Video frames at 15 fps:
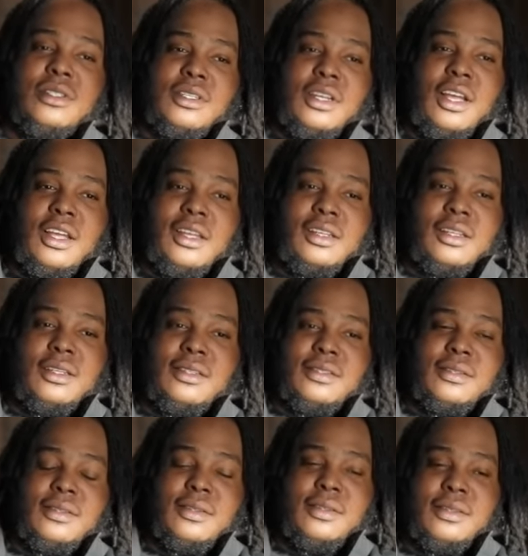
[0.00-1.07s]
Like
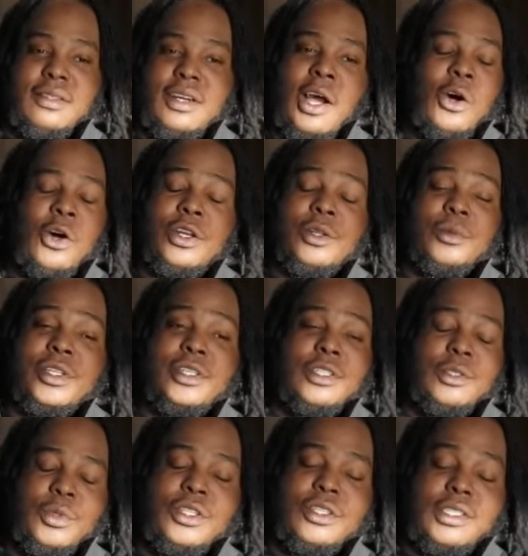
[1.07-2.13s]
not all them
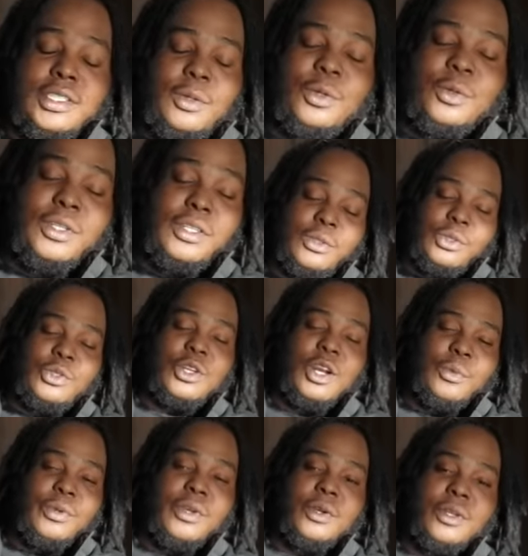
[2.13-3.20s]
niggas, but some of them niggas used to
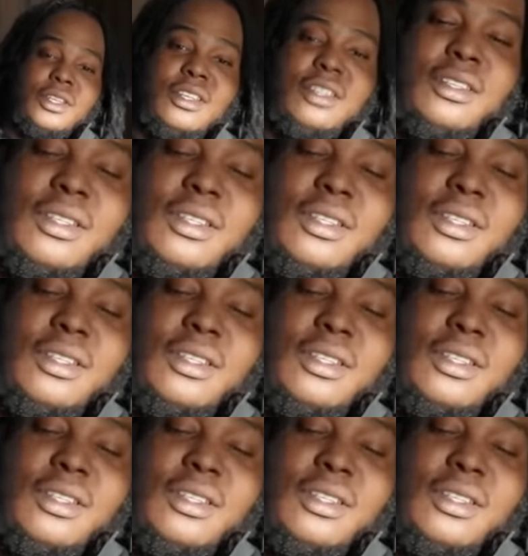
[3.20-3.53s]
try to play with Yeat.